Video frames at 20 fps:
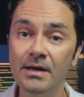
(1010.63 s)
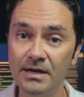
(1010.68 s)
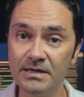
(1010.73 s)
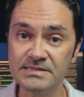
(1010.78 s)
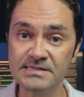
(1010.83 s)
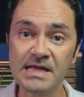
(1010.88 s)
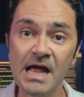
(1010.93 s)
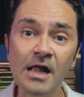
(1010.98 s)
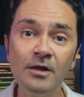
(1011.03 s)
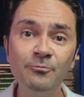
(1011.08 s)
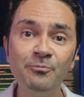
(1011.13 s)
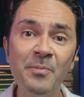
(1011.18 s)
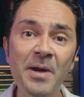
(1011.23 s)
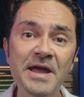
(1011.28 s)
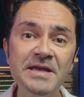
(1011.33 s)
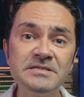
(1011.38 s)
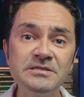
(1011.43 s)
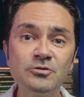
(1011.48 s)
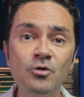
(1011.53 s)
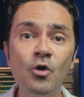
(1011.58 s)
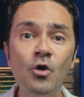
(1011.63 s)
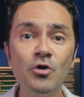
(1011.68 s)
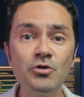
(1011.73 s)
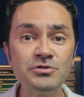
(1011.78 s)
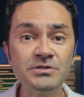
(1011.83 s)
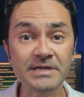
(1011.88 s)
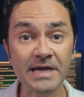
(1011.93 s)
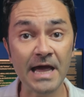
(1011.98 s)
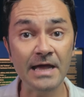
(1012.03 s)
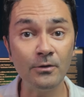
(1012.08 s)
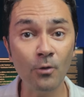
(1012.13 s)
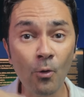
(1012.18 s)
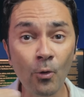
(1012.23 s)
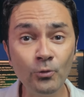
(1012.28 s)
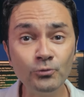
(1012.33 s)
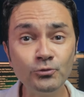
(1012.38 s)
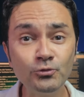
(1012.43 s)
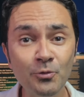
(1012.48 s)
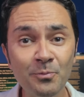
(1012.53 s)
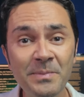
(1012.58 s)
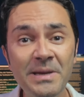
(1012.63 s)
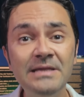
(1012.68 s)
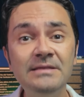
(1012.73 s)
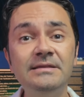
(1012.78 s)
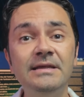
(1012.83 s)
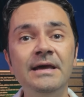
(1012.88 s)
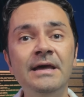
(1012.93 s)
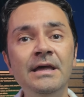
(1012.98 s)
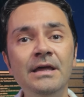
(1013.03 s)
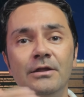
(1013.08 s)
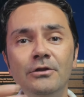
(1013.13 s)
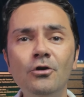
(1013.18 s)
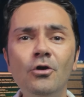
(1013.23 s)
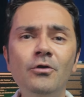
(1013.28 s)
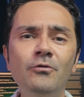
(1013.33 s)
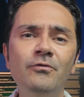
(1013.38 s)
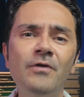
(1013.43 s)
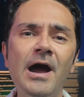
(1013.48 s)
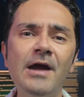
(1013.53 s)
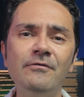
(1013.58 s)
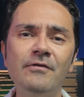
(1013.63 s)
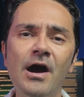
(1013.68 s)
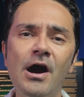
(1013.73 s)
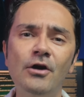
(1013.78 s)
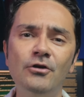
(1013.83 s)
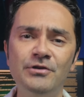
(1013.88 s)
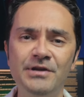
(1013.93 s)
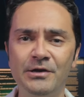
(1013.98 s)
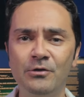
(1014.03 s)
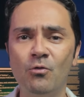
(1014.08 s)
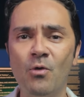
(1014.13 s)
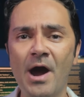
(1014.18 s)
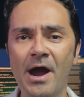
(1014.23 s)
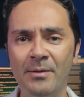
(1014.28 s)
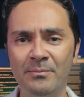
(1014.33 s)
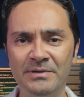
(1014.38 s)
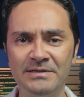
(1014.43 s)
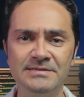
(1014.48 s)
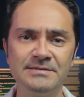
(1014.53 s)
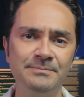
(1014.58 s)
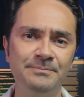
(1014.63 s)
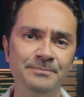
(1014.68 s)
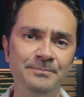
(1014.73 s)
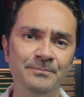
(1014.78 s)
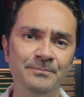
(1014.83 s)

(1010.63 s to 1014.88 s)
A self-paced course can also meet the 35-hour requirement.